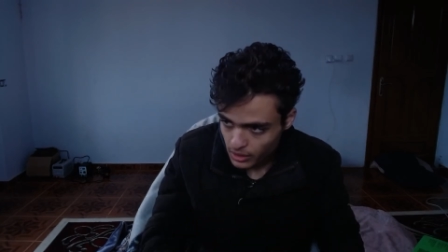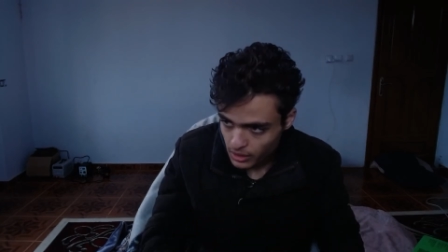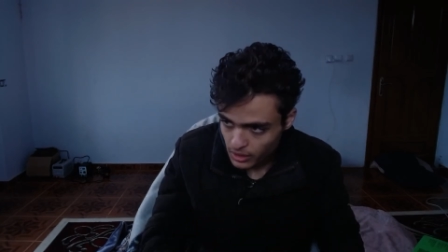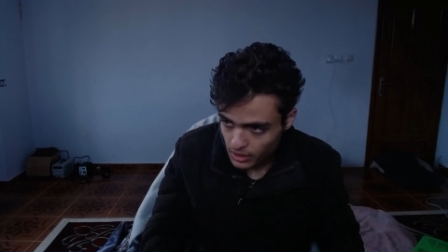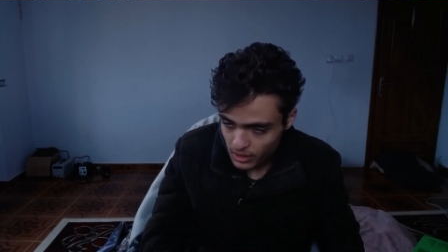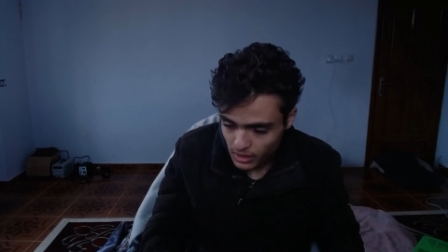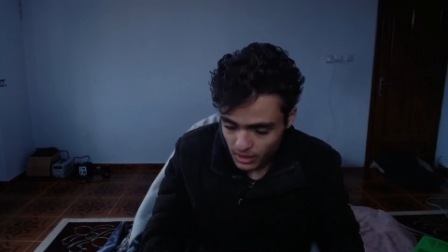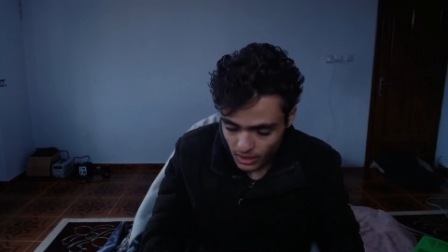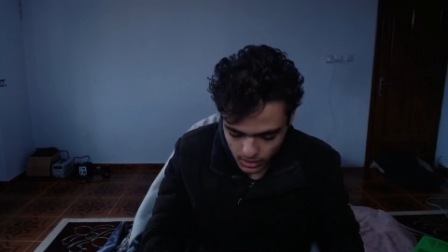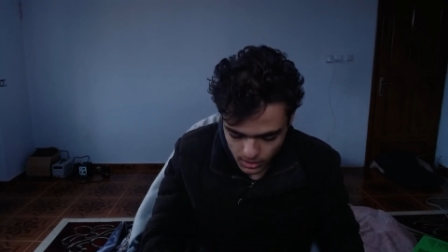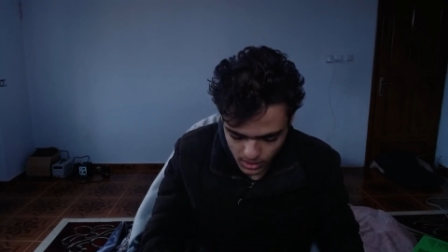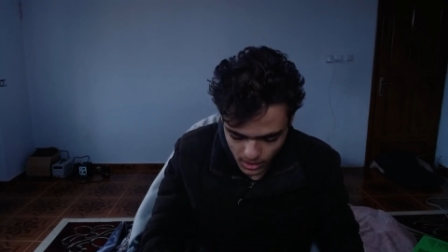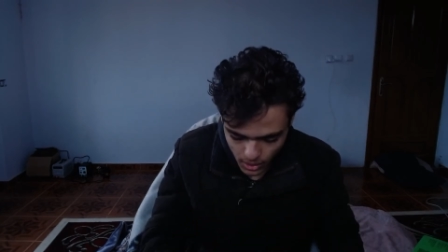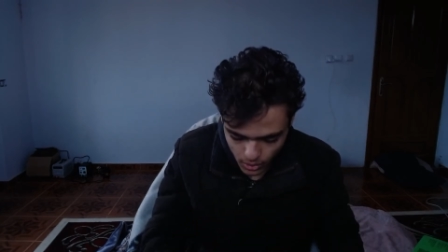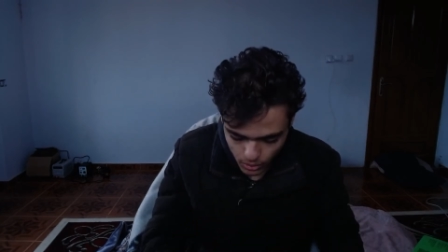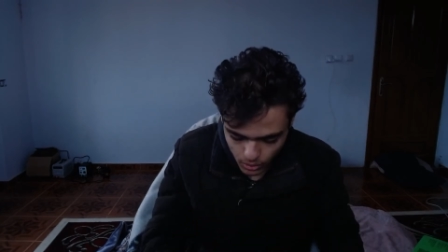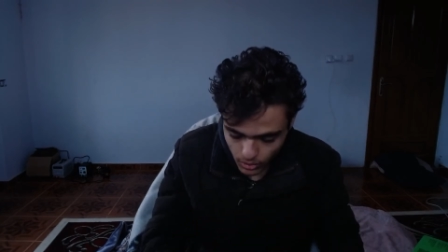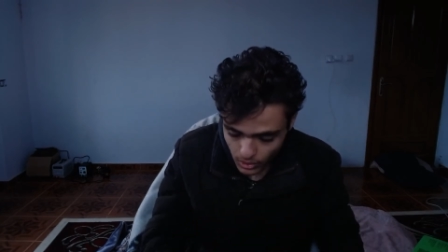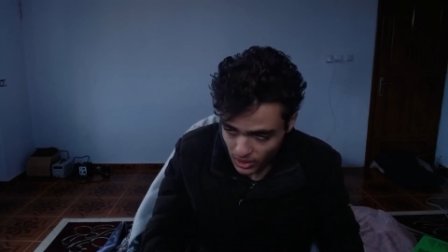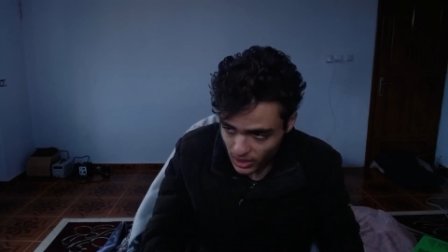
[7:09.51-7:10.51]
real
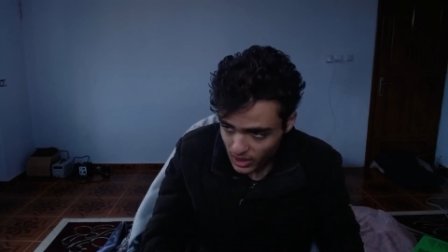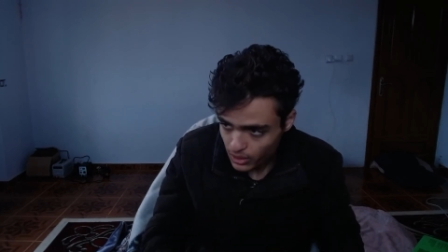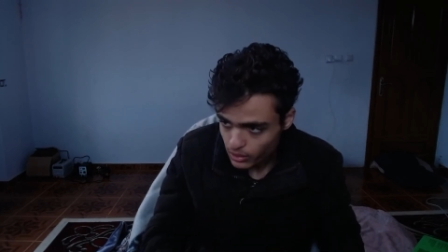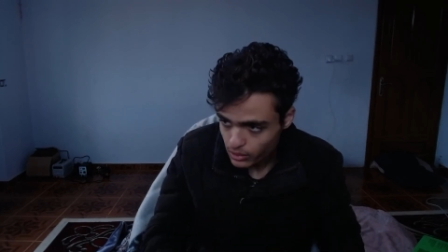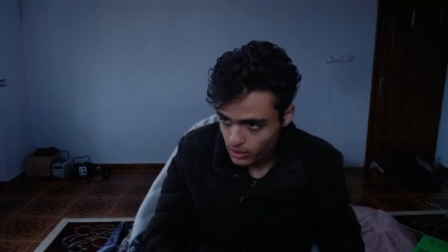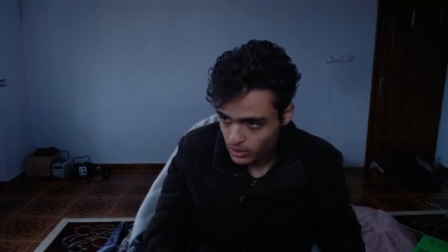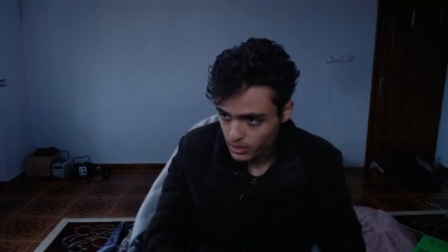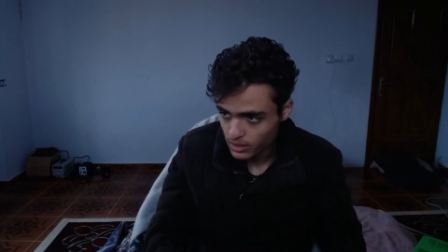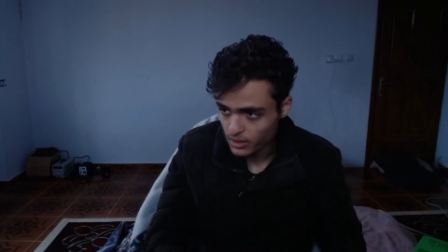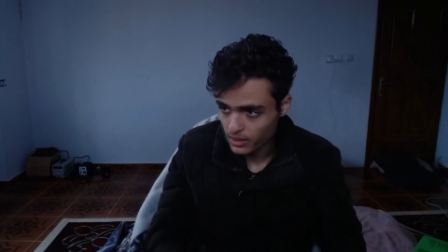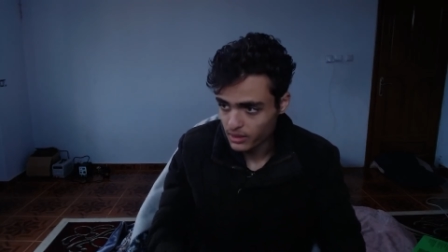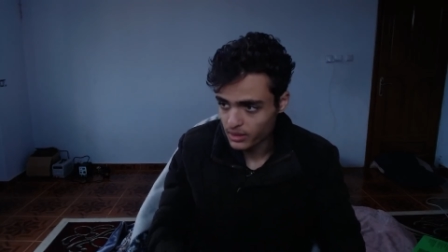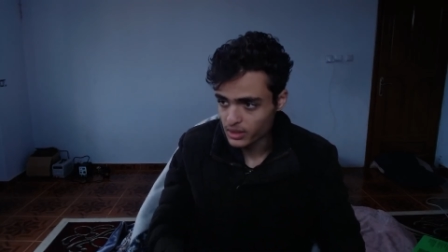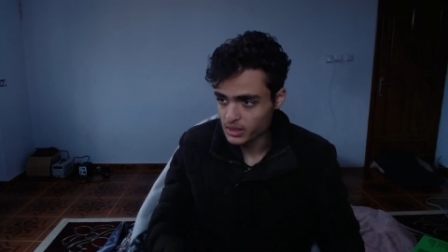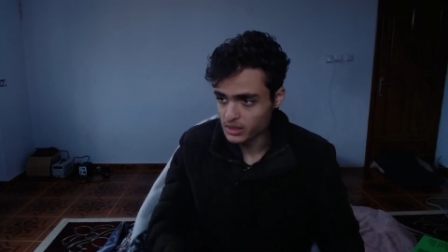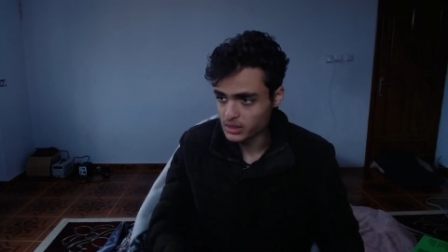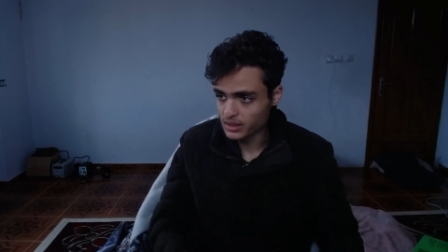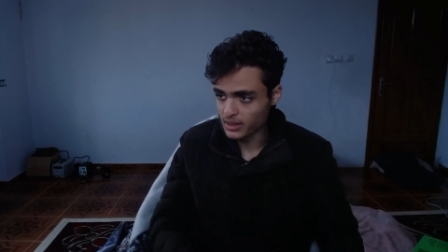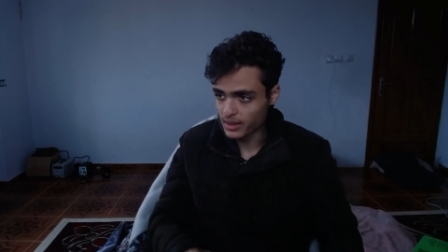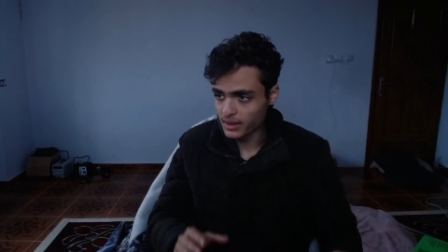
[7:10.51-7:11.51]
sound without the
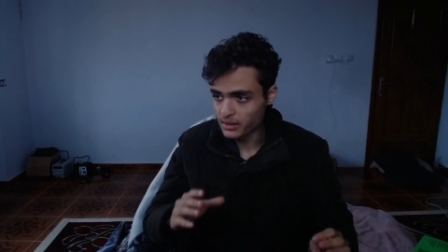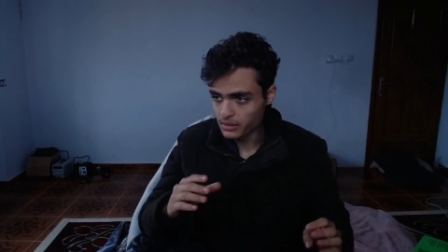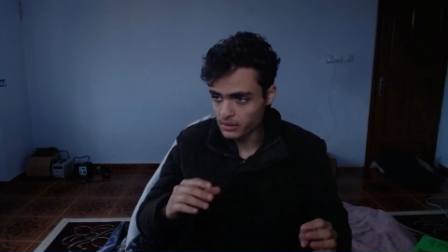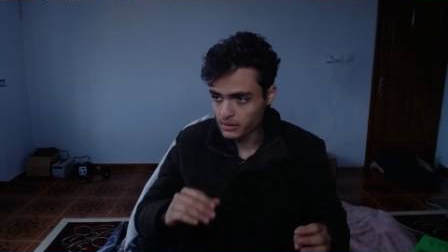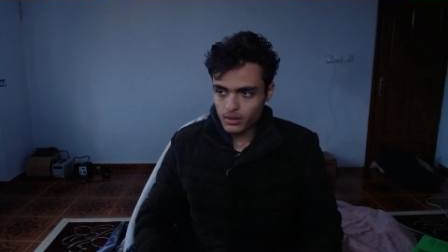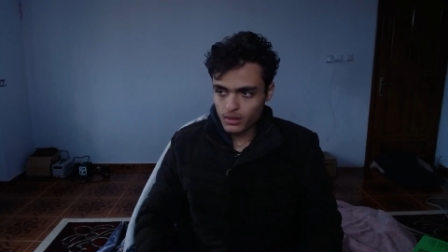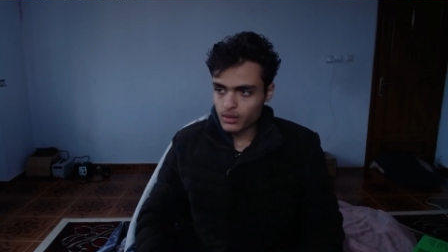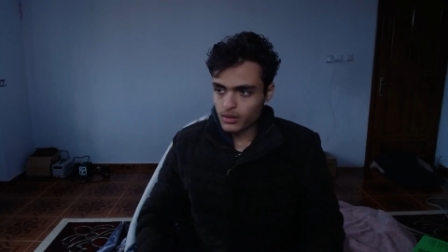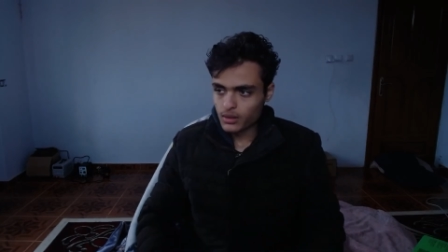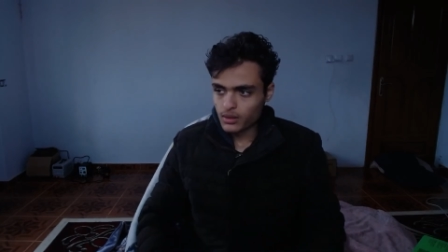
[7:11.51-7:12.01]
stand.